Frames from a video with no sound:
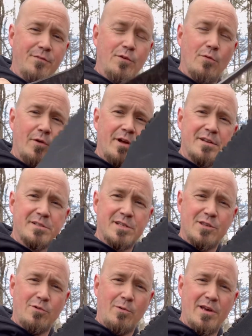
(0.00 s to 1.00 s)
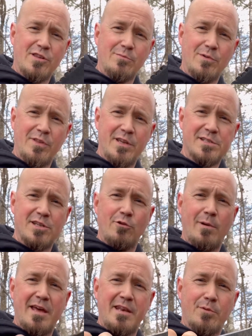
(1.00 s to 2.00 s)
you were in a situation with this and
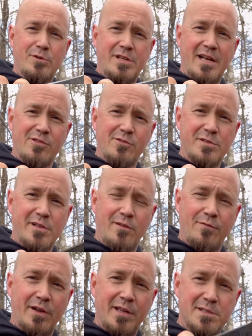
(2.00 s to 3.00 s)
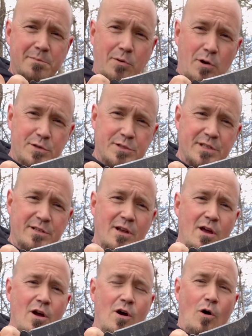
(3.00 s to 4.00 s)
you had to protect yourself against a person
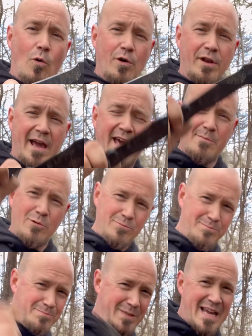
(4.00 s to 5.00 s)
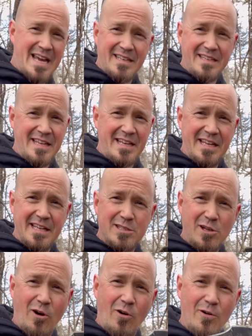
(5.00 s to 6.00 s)
or an animal, man, it hits
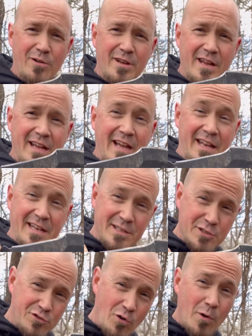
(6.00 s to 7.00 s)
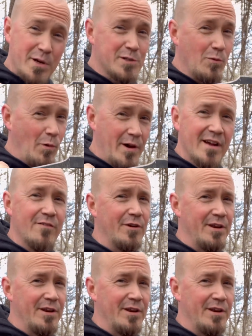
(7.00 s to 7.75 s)
hard and it destroys whatever it